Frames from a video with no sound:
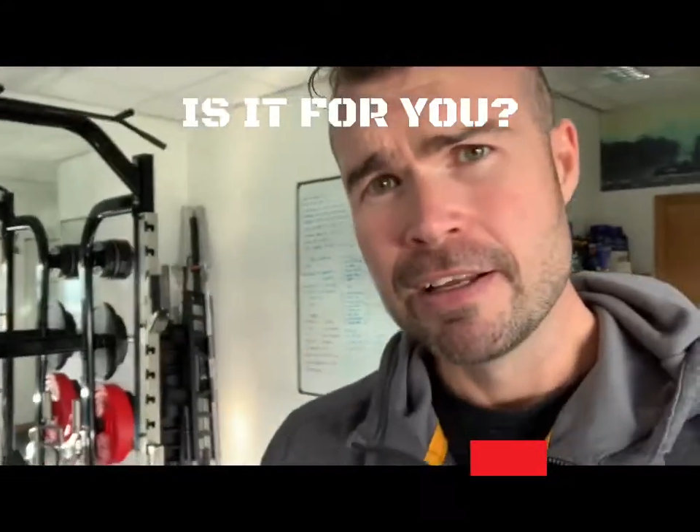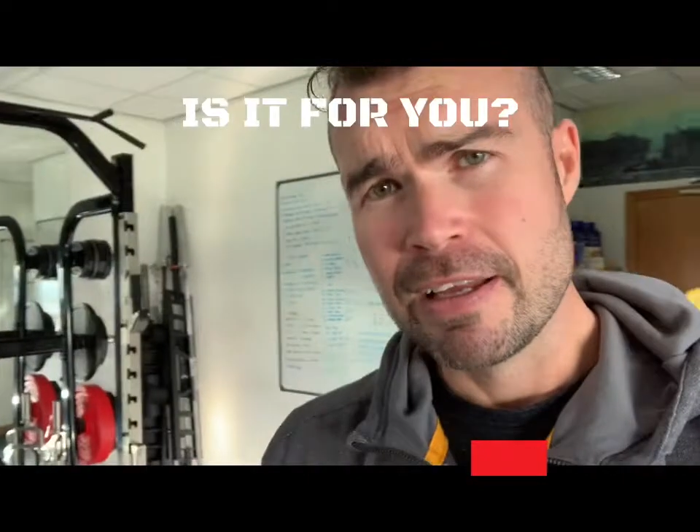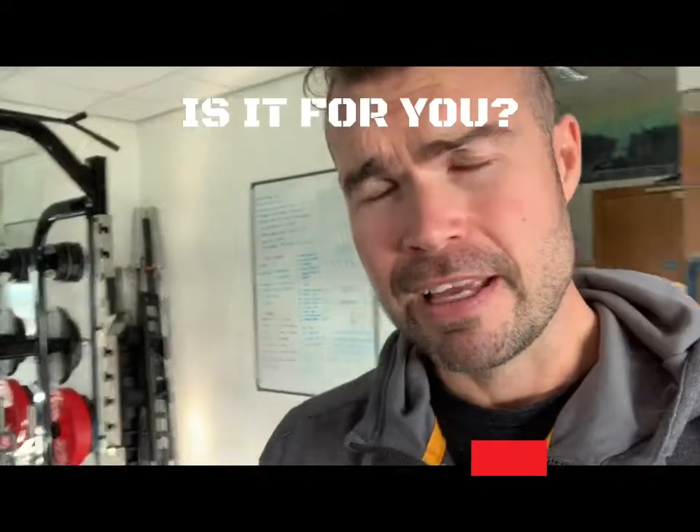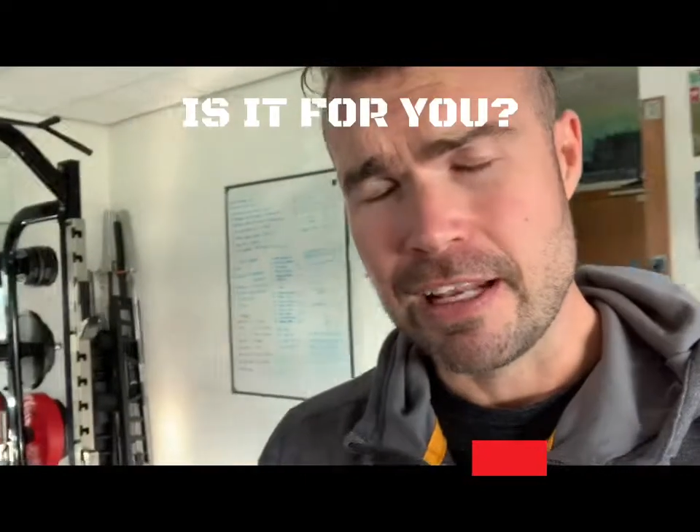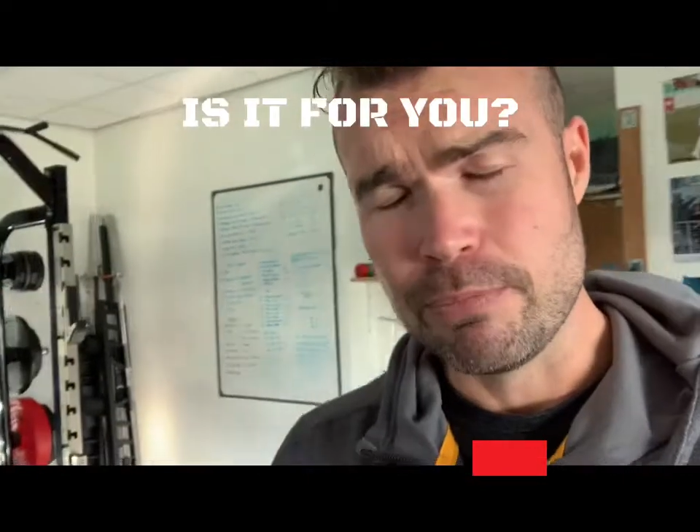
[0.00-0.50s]

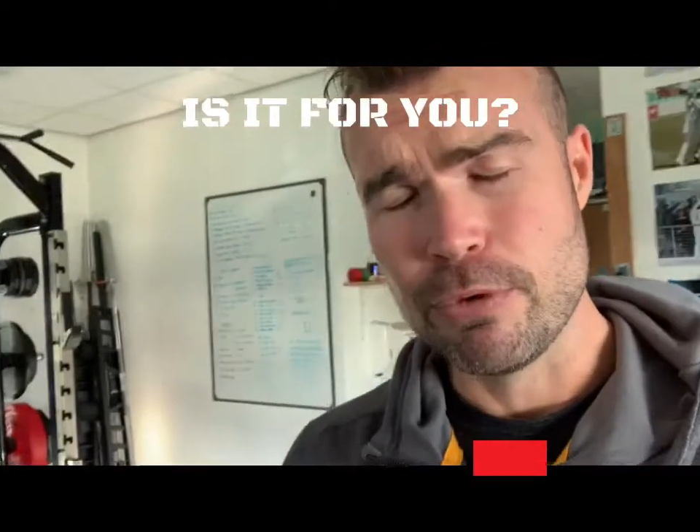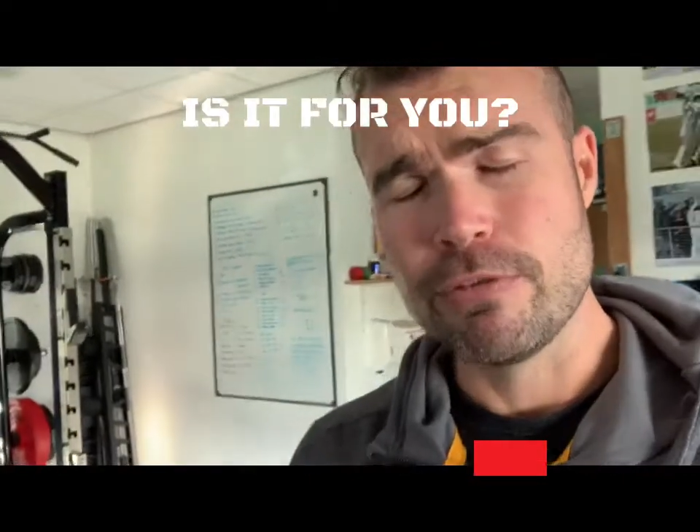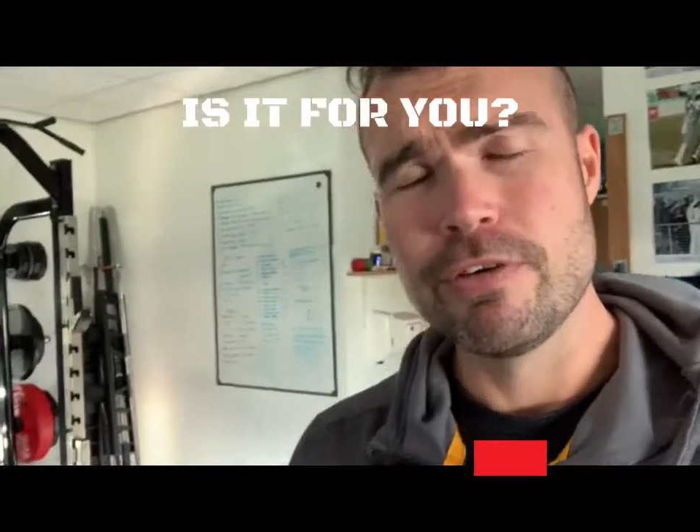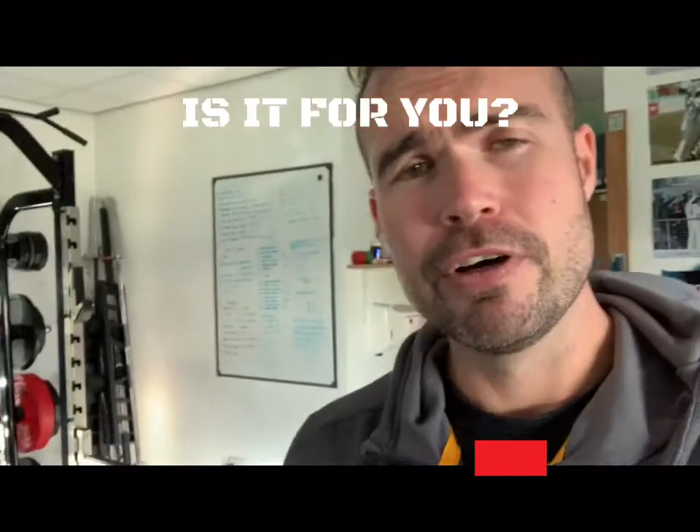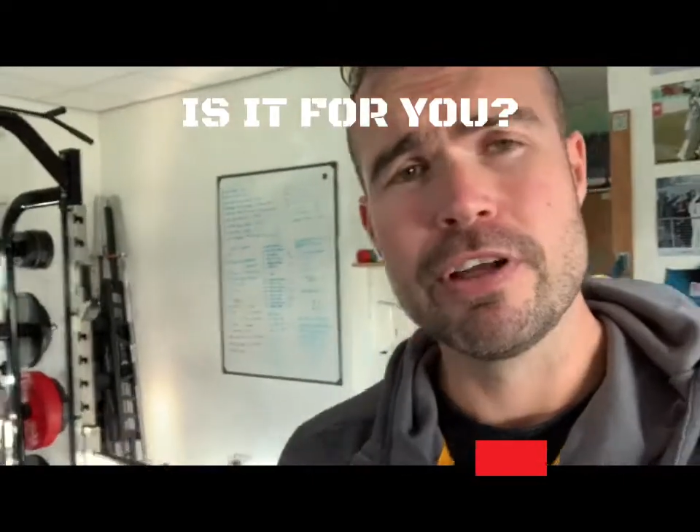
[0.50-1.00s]
hit the ball
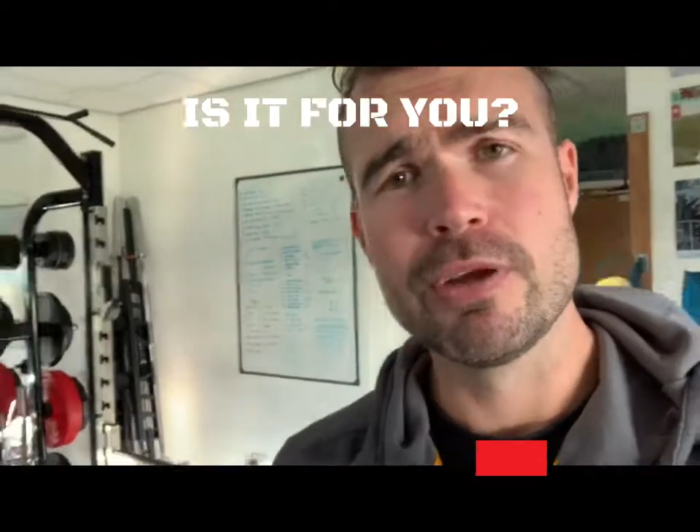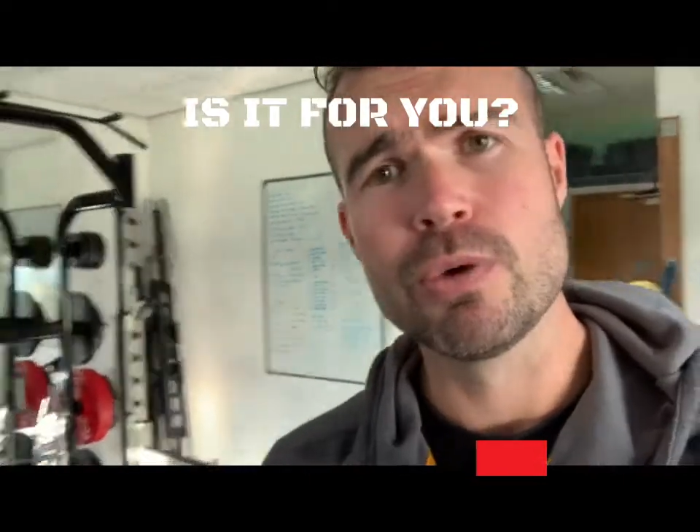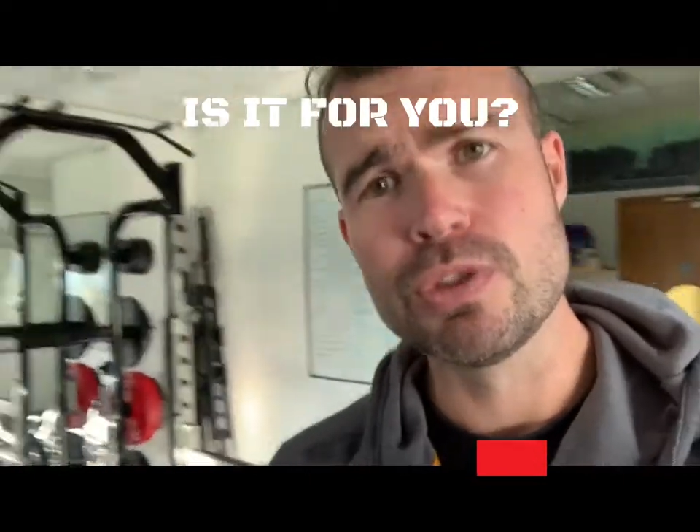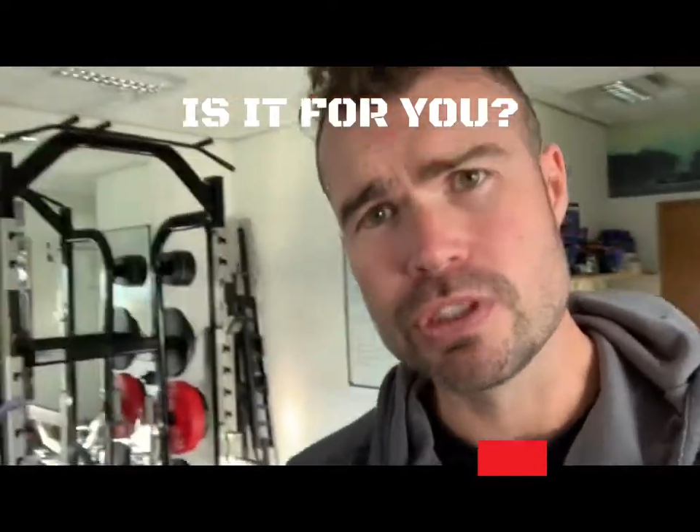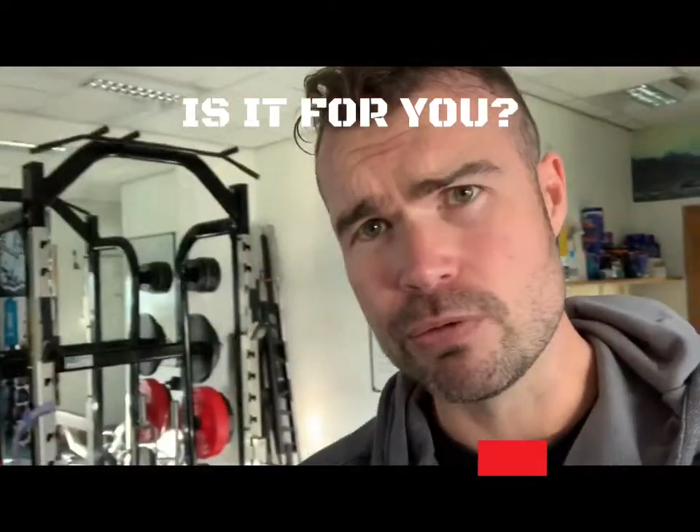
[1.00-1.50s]
further
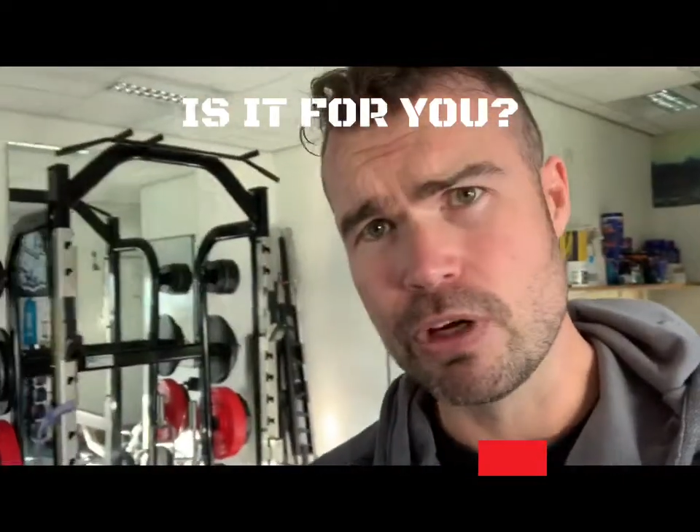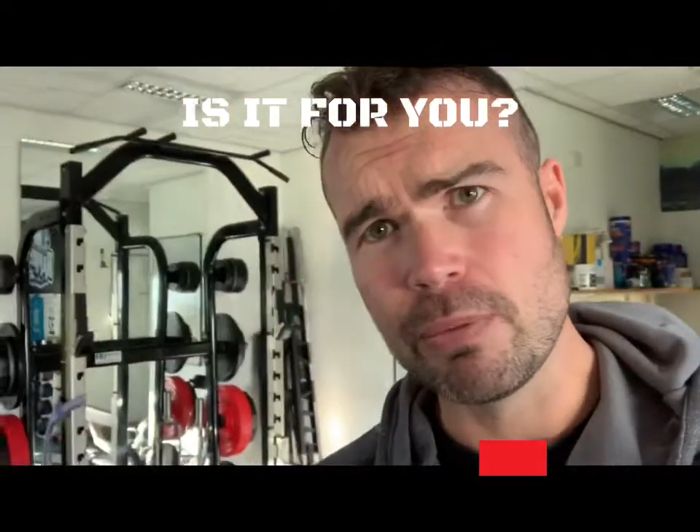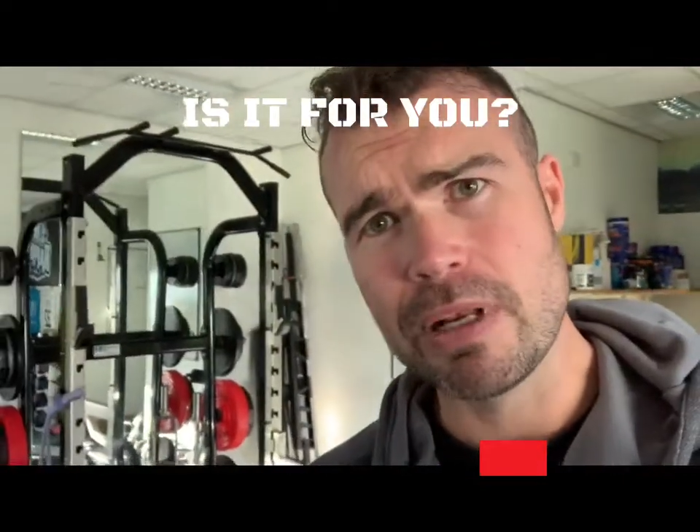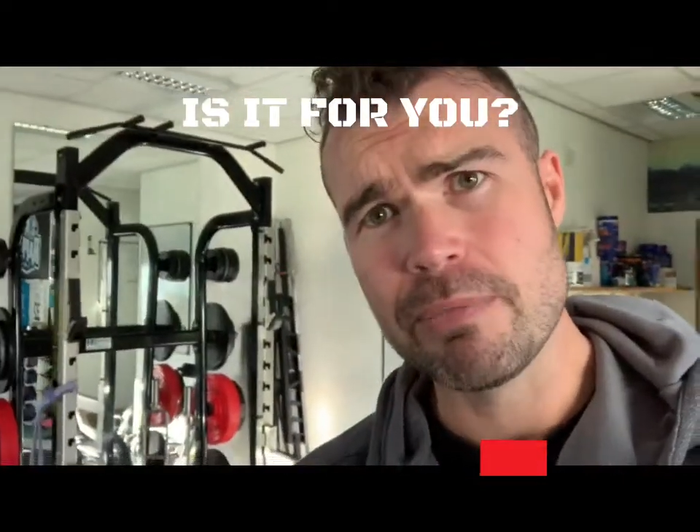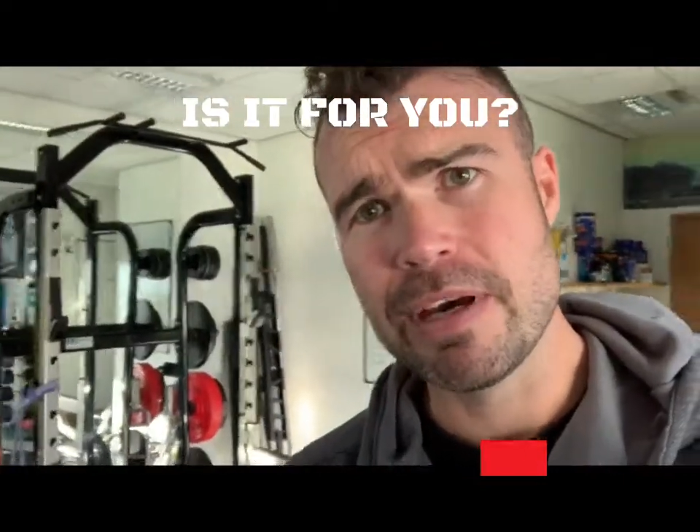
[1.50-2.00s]
or just
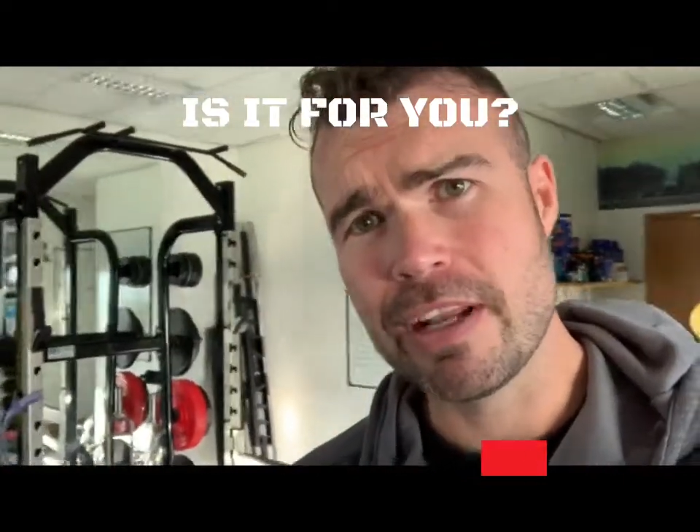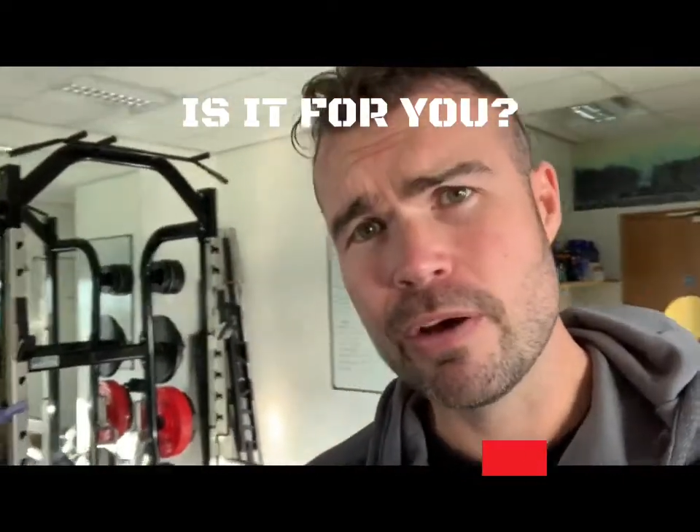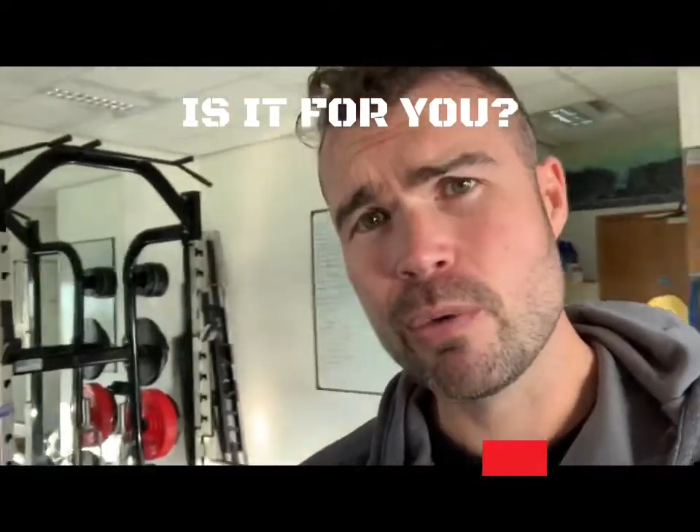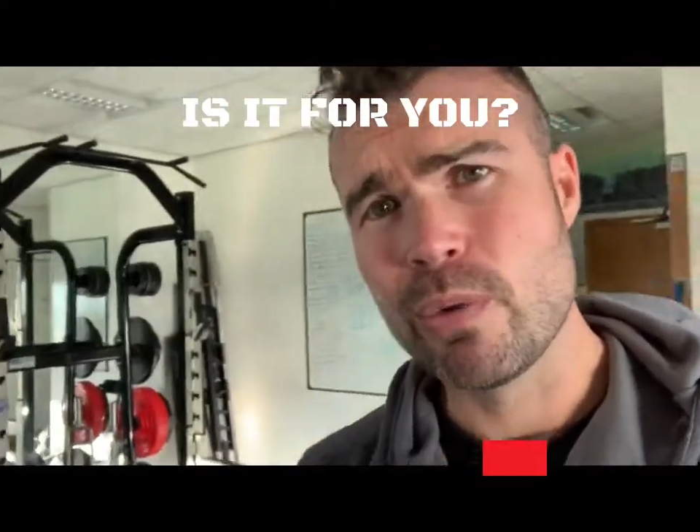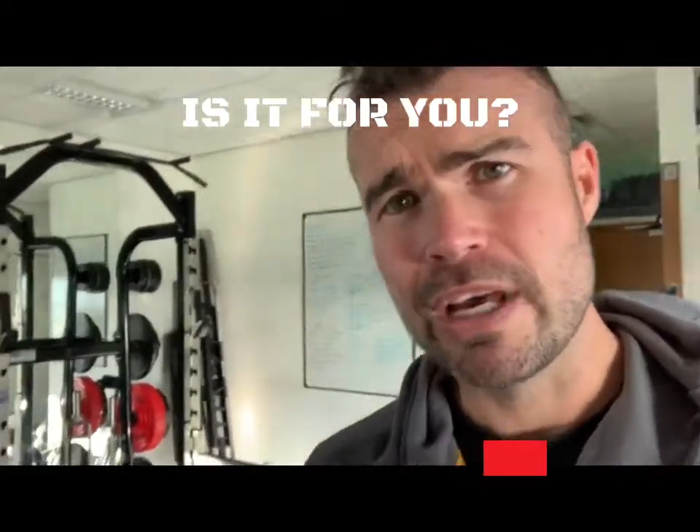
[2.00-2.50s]
aerobically better,
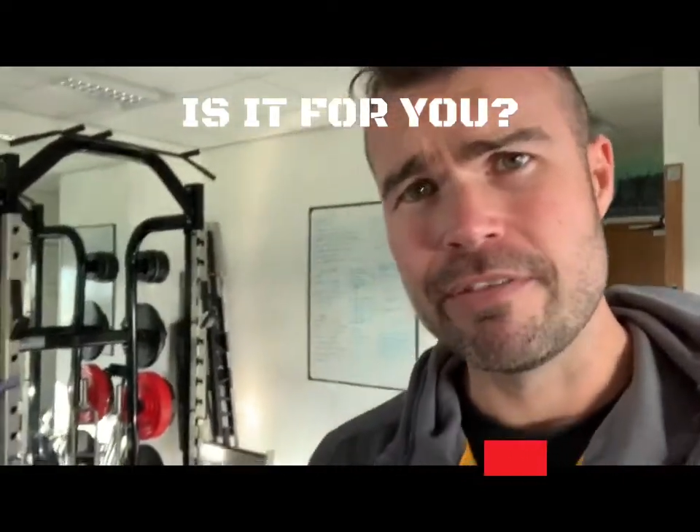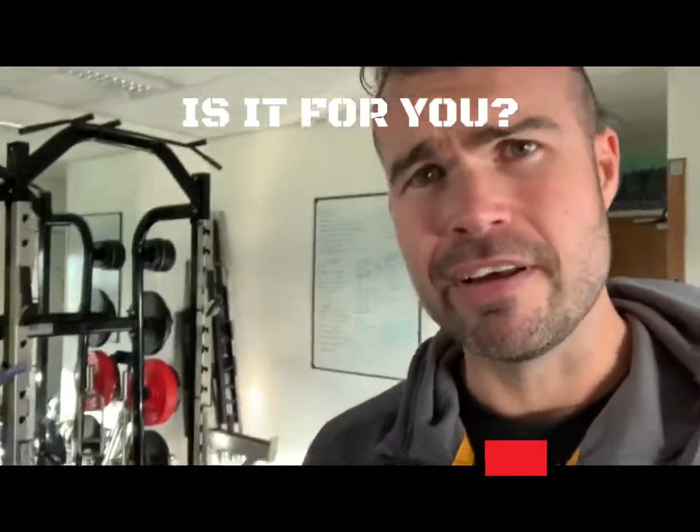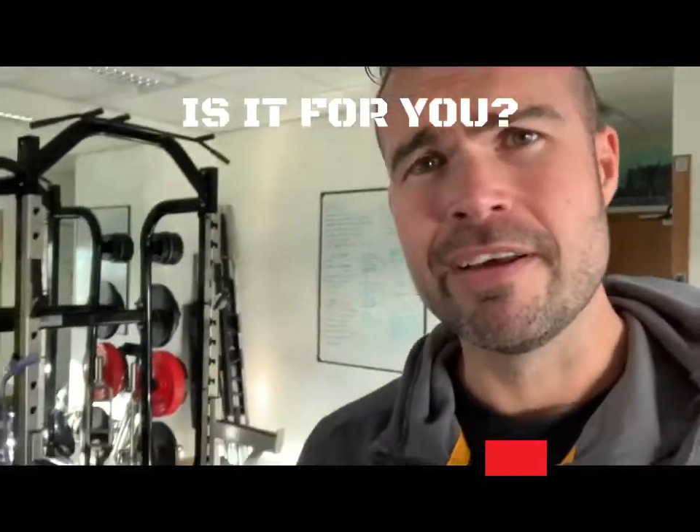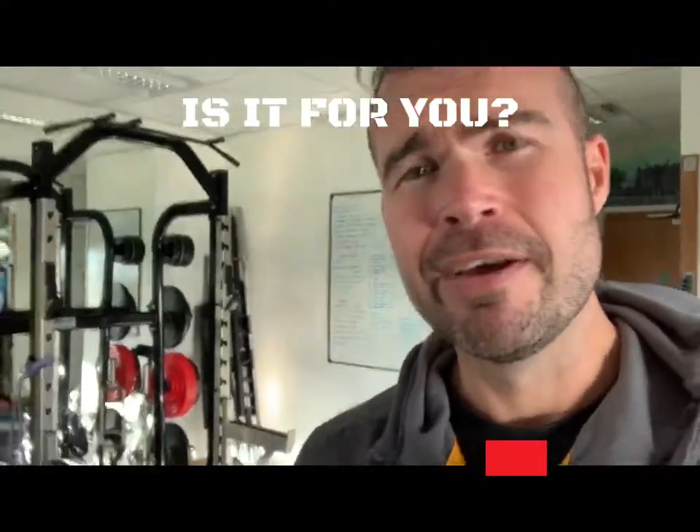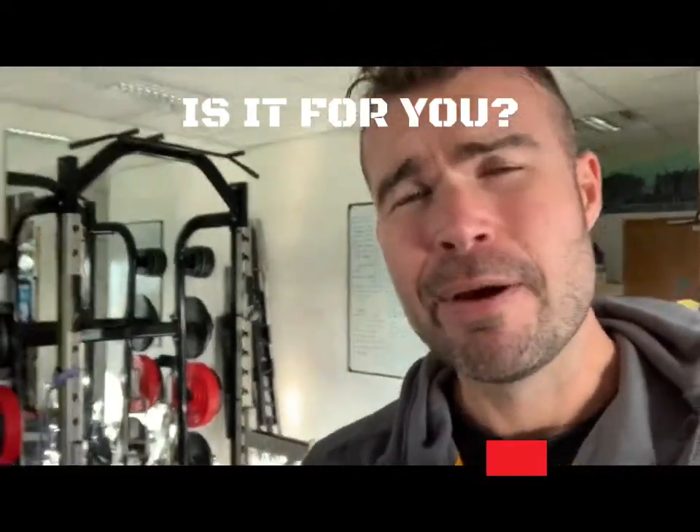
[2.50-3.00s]
whatever.